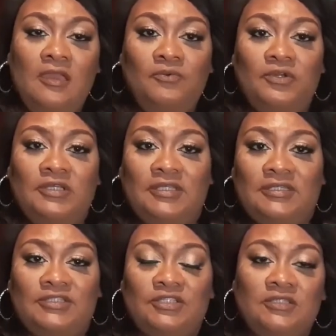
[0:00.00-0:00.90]
and we're going to
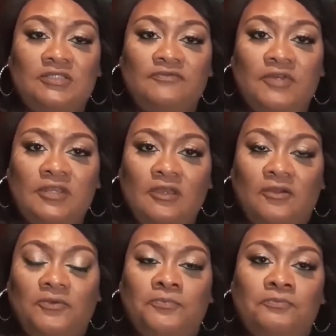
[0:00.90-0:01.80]
get into this
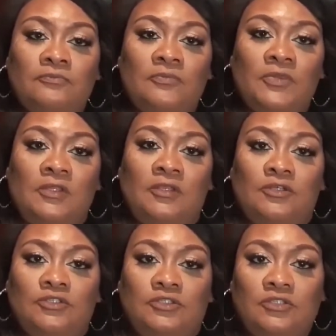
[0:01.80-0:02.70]
video.
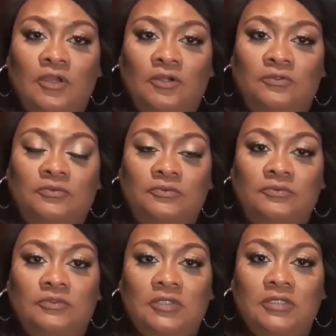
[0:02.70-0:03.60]
So,
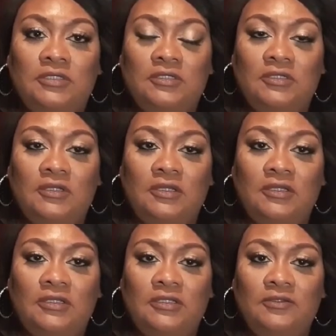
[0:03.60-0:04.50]

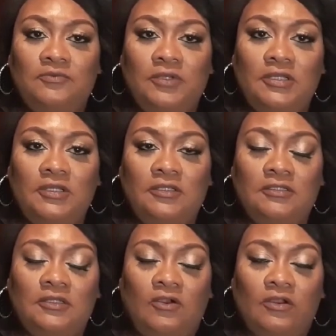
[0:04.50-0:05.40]
I
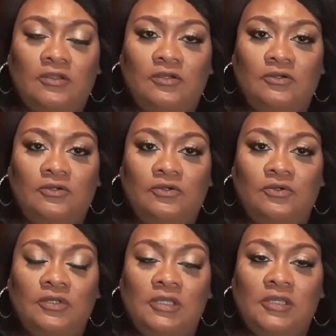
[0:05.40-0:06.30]
read the
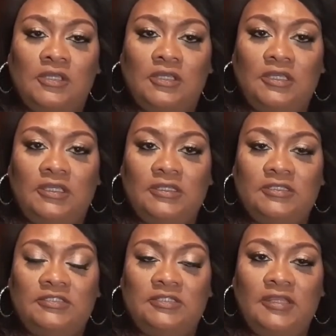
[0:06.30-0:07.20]
article and
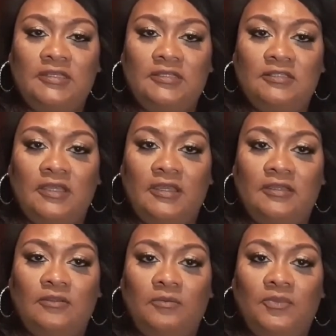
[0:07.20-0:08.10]
it's stating
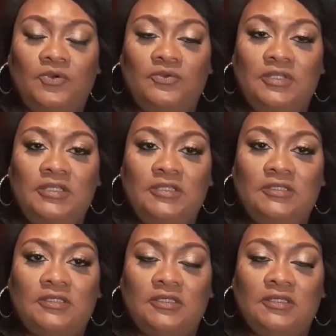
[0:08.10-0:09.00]
that
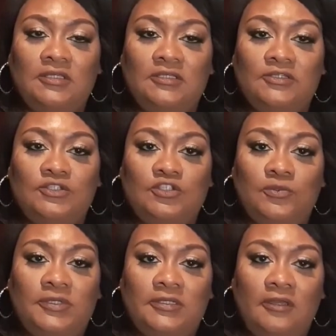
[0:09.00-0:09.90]
Monique is
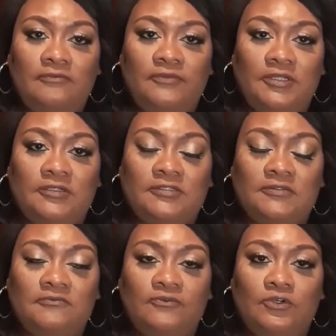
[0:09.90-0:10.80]
suing
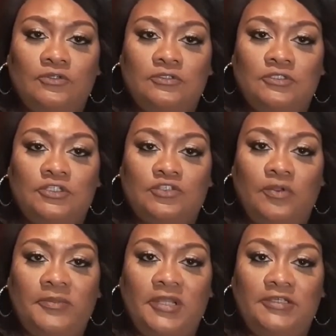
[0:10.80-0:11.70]
Netflix for
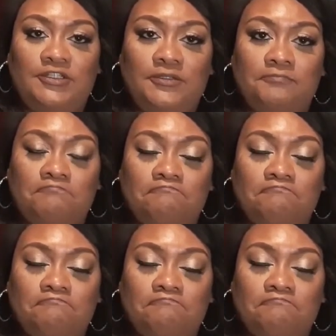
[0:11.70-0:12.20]
discrimination.